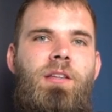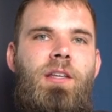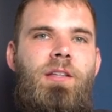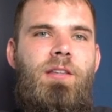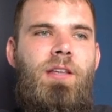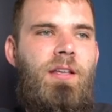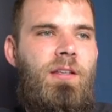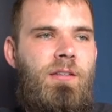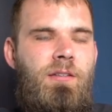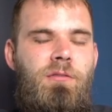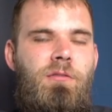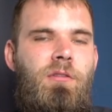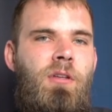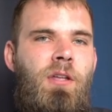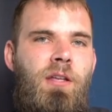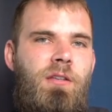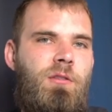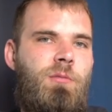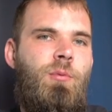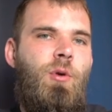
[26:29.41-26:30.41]
Like, that
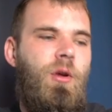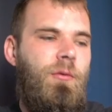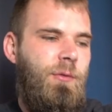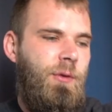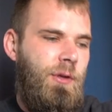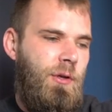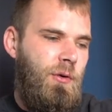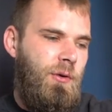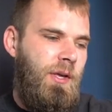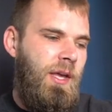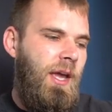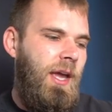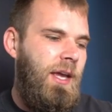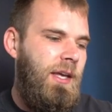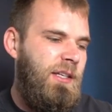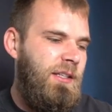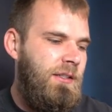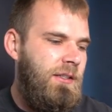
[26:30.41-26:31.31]
is perfectly okay.